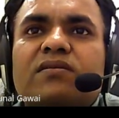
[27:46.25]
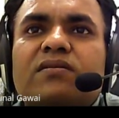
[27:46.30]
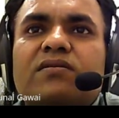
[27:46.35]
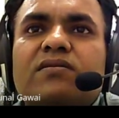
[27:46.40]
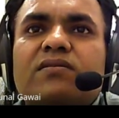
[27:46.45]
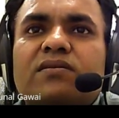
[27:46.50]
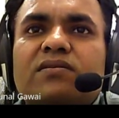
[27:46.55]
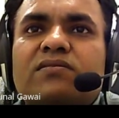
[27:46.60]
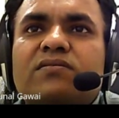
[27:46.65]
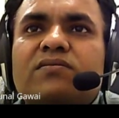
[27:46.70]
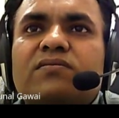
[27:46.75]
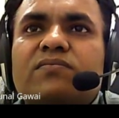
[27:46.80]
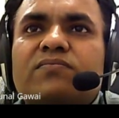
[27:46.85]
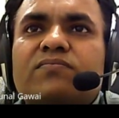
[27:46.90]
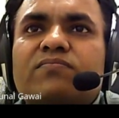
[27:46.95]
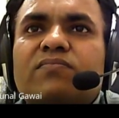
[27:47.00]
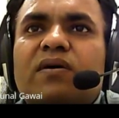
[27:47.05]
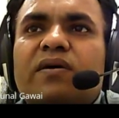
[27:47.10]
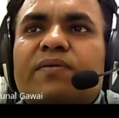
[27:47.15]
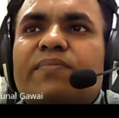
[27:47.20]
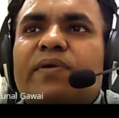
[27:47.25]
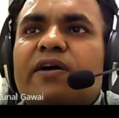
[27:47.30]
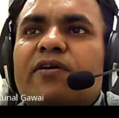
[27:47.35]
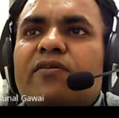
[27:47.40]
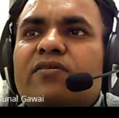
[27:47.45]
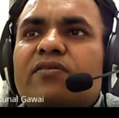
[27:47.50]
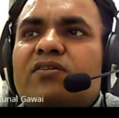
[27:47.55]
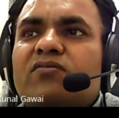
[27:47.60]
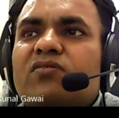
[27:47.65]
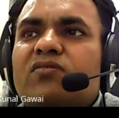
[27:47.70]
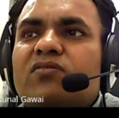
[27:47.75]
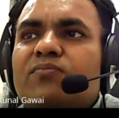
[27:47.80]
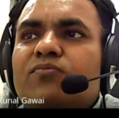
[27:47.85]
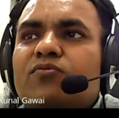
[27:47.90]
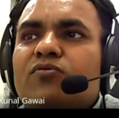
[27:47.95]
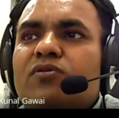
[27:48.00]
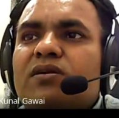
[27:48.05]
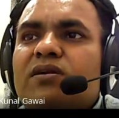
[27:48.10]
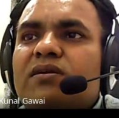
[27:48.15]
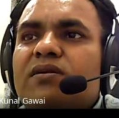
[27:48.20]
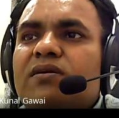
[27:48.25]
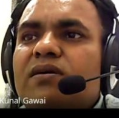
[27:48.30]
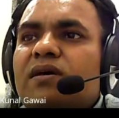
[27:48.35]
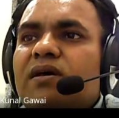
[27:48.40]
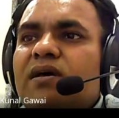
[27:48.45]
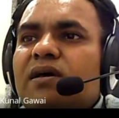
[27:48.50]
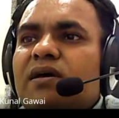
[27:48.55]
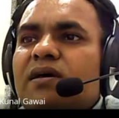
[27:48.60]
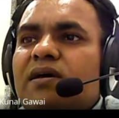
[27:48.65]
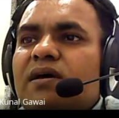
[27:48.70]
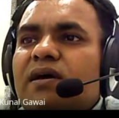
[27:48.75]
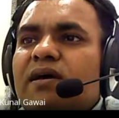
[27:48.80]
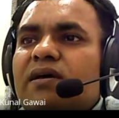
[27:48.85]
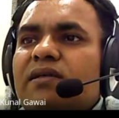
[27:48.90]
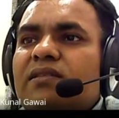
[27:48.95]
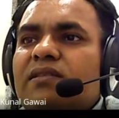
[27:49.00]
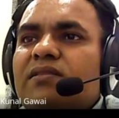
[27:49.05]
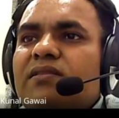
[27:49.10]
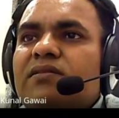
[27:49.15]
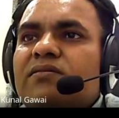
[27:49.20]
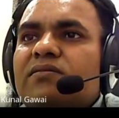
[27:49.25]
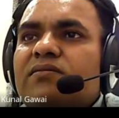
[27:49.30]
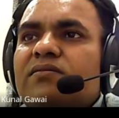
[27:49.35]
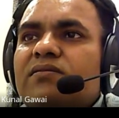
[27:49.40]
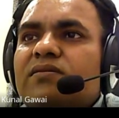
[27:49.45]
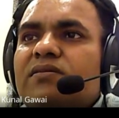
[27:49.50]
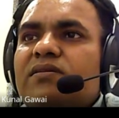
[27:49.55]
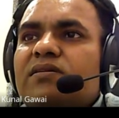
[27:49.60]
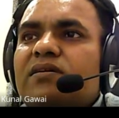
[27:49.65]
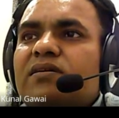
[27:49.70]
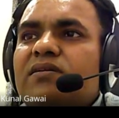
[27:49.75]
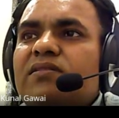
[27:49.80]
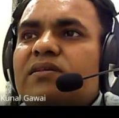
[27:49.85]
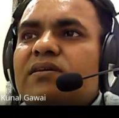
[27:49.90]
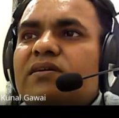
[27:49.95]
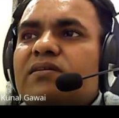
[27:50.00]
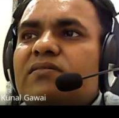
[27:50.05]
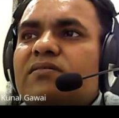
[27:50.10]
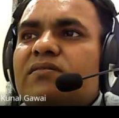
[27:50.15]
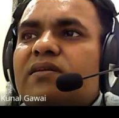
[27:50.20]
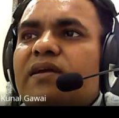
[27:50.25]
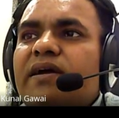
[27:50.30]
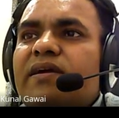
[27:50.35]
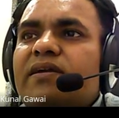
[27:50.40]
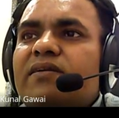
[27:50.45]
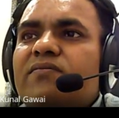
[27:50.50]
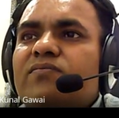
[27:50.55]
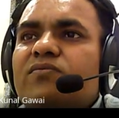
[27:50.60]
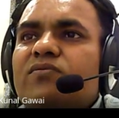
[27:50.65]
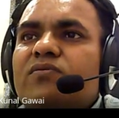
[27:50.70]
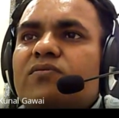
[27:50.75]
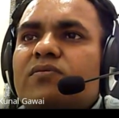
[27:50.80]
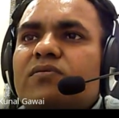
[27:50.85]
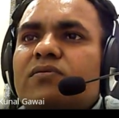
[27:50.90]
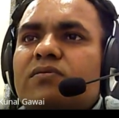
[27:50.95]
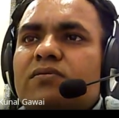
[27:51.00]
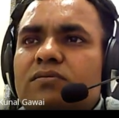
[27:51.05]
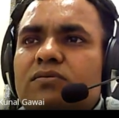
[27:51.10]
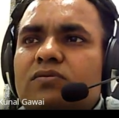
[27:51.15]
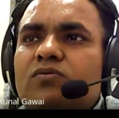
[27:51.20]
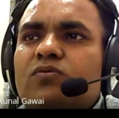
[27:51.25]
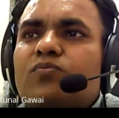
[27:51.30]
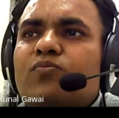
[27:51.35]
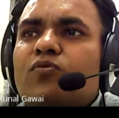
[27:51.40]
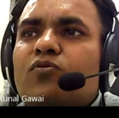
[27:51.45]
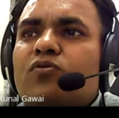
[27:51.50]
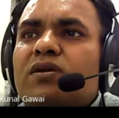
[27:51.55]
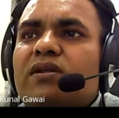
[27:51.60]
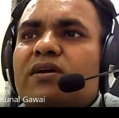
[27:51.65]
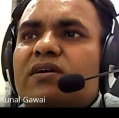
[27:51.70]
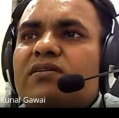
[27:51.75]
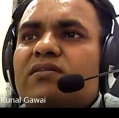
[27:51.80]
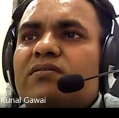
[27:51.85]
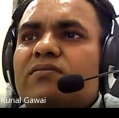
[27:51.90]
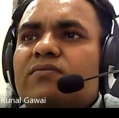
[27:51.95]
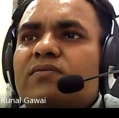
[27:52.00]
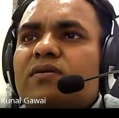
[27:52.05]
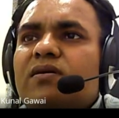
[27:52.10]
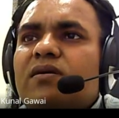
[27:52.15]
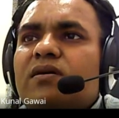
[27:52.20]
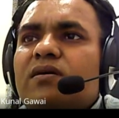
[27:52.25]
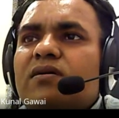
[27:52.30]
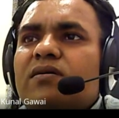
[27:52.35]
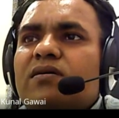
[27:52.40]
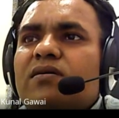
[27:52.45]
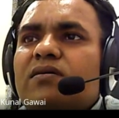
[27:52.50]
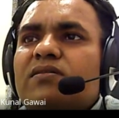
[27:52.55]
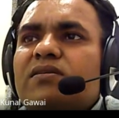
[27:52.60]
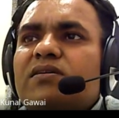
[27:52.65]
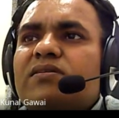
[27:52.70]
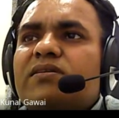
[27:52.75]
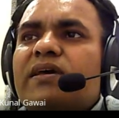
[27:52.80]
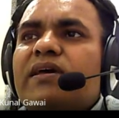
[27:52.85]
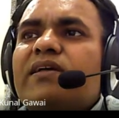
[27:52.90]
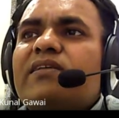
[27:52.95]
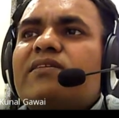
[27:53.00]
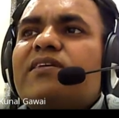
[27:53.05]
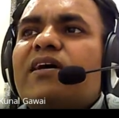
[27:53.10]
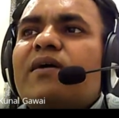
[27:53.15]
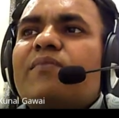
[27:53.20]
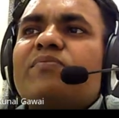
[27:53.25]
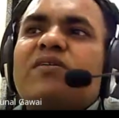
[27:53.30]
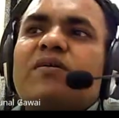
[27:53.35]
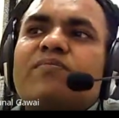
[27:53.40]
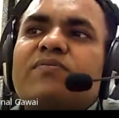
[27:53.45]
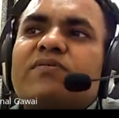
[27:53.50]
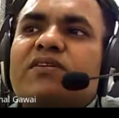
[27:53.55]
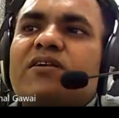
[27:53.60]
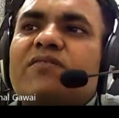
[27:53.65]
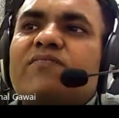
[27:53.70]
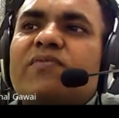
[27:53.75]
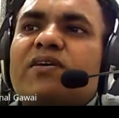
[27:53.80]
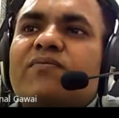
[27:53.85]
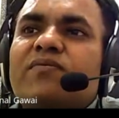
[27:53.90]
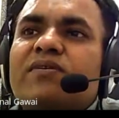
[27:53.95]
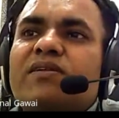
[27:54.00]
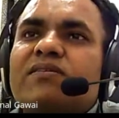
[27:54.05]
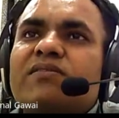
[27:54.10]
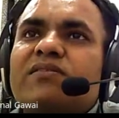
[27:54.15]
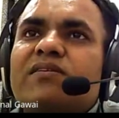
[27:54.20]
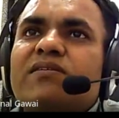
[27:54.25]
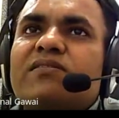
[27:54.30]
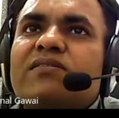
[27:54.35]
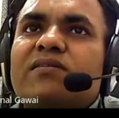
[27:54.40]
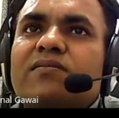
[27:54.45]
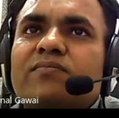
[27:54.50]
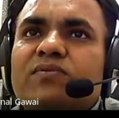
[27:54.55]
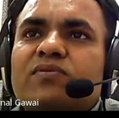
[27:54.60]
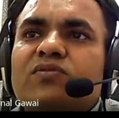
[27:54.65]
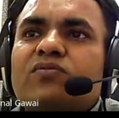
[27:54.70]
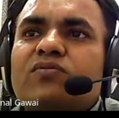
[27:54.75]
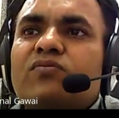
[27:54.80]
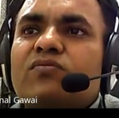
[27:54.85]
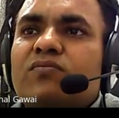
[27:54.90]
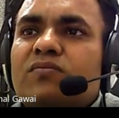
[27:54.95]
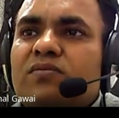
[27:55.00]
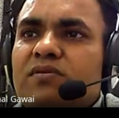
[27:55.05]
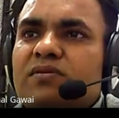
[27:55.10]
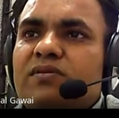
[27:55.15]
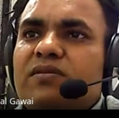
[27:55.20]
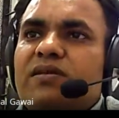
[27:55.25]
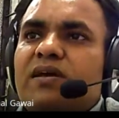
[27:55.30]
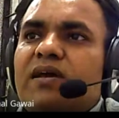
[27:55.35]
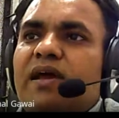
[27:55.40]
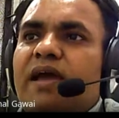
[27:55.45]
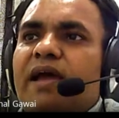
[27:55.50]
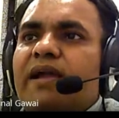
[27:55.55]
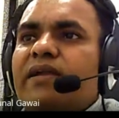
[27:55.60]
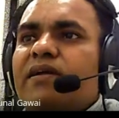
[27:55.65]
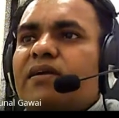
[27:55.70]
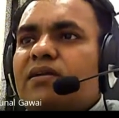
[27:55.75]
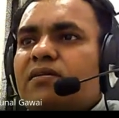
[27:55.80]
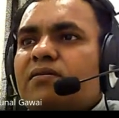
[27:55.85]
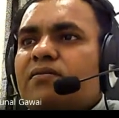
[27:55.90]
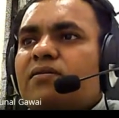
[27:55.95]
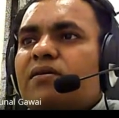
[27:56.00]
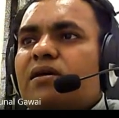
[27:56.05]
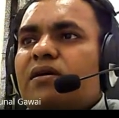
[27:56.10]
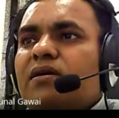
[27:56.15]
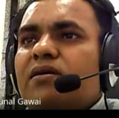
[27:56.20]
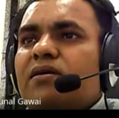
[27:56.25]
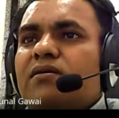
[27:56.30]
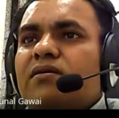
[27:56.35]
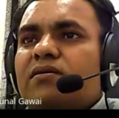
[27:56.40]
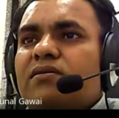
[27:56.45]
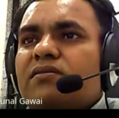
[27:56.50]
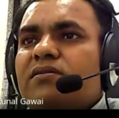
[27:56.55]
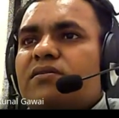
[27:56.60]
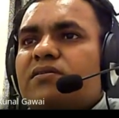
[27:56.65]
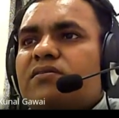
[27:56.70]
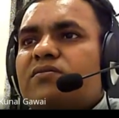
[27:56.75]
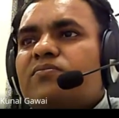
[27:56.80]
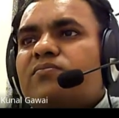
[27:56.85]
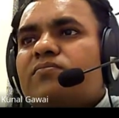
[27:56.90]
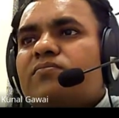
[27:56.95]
this bioactive component, and here they tried to protect this enzyme substrate flavoring system. So they added this